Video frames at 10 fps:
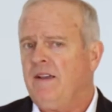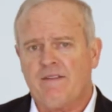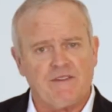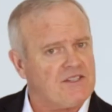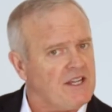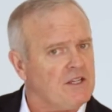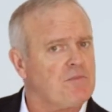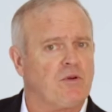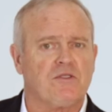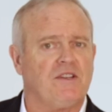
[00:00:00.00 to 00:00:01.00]
If a
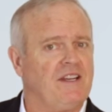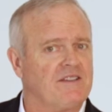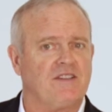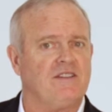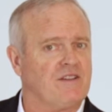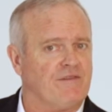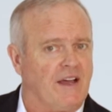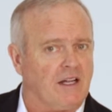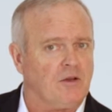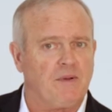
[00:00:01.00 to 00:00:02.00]
salesperson isn't
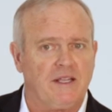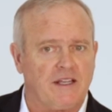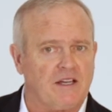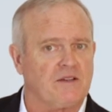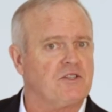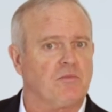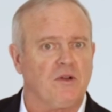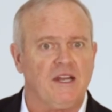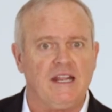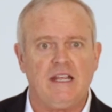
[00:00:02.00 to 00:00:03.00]
developing customer
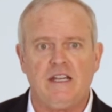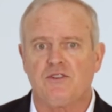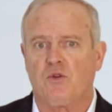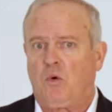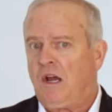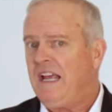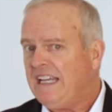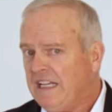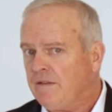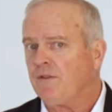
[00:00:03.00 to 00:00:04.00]
needs or
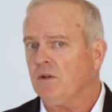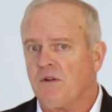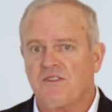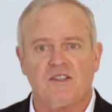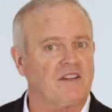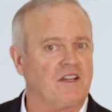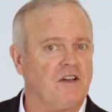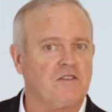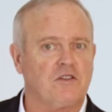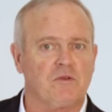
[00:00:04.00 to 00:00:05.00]
influencing the
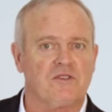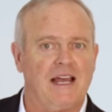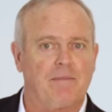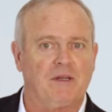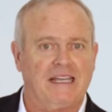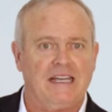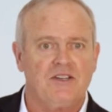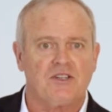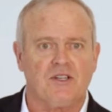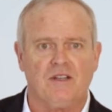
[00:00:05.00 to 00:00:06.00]
customer's
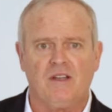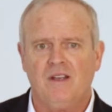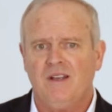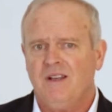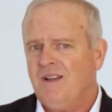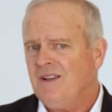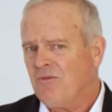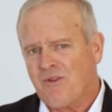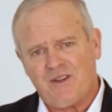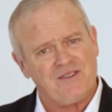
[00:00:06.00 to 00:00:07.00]
application,
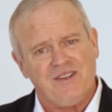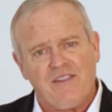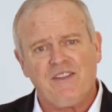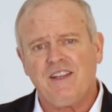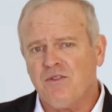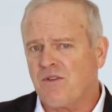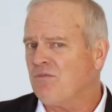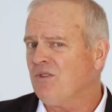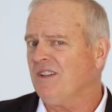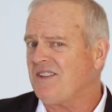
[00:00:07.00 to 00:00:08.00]
well, there's nothing you
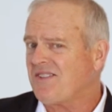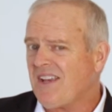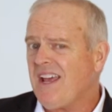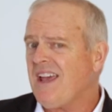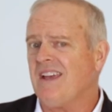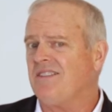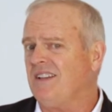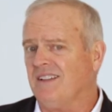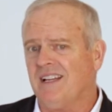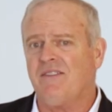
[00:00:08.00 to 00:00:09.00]
can really say at the
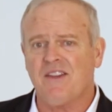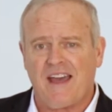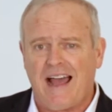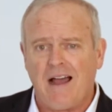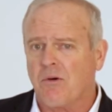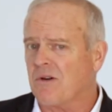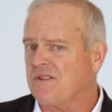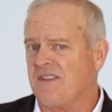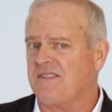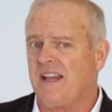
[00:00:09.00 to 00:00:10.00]
11th hour
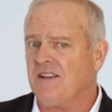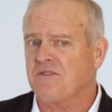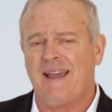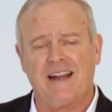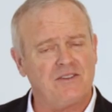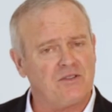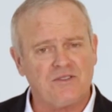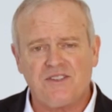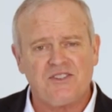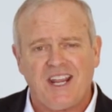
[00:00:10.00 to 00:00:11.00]
as the sales manager
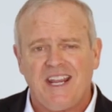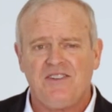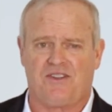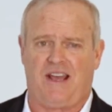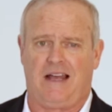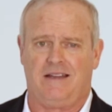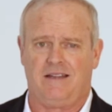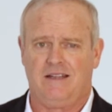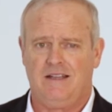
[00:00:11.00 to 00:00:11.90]
to change that.